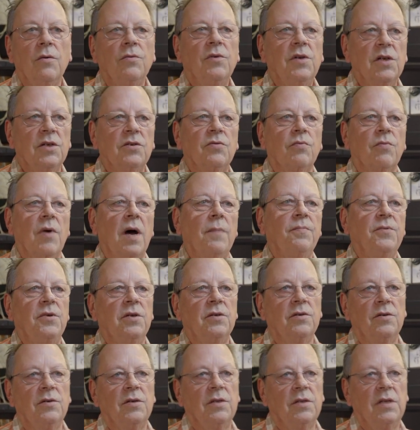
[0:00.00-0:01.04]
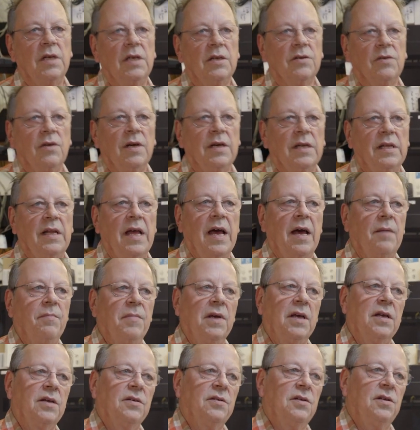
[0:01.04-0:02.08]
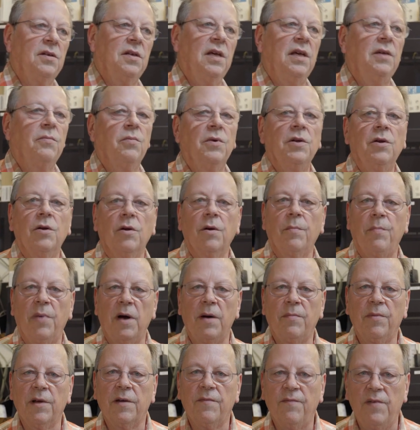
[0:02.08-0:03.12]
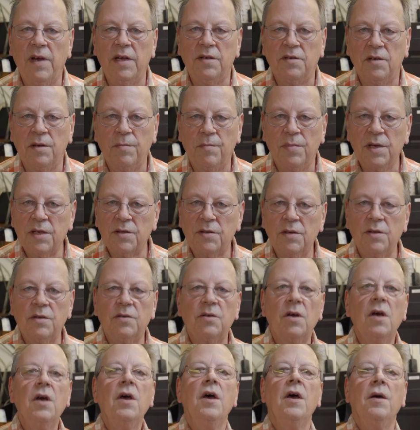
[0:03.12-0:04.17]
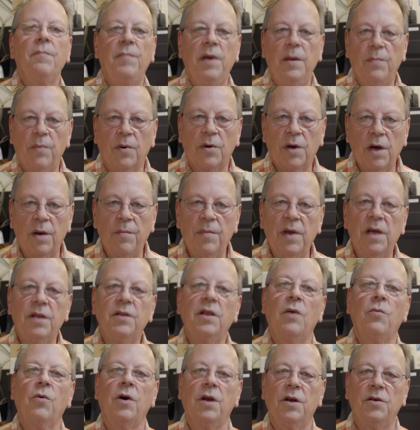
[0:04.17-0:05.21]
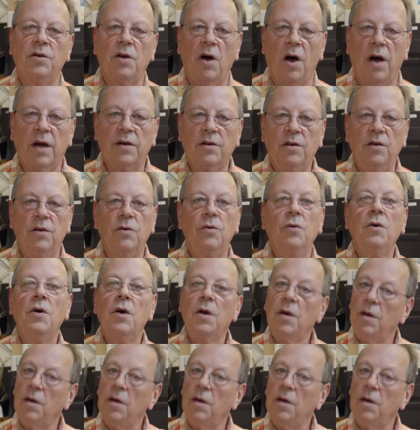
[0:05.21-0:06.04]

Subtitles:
disruptions and things like that. Because indeed, when you're a public-facing business, people come in, they want to talk to you.